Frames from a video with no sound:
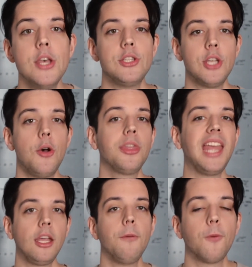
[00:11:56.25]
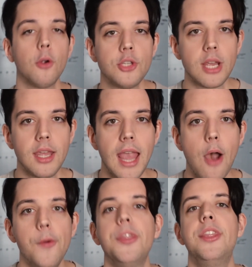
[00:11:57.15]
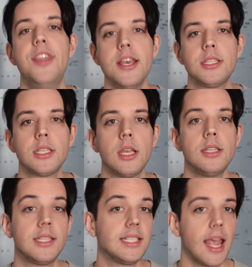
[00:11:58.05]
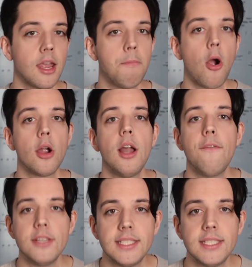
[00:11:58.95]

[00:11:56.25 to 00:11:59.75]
So thank you for checking out this second part of a